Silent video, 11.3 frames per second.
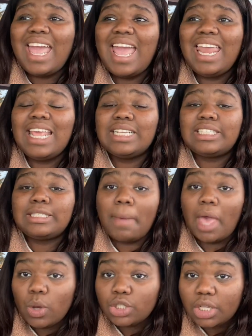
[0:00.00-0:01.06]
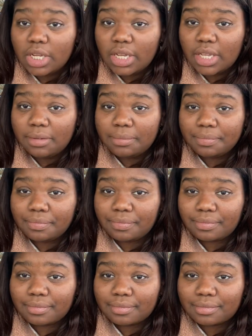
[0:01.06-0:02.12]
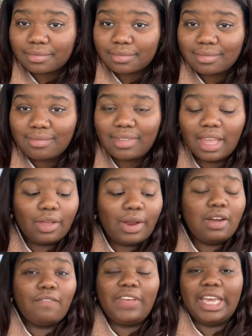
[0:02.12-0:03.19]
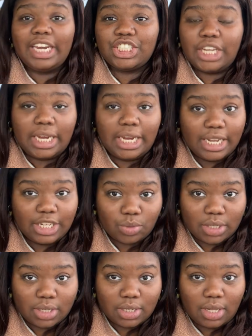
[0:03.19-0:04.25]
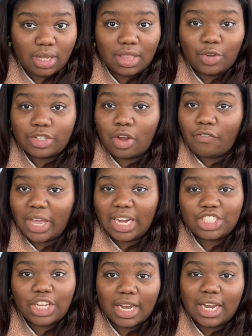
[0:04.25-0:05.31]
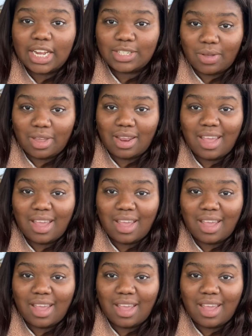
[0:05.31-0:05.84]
And it smells good. There ain't no faking and shaking in this one. There is no faking and shaking in this one.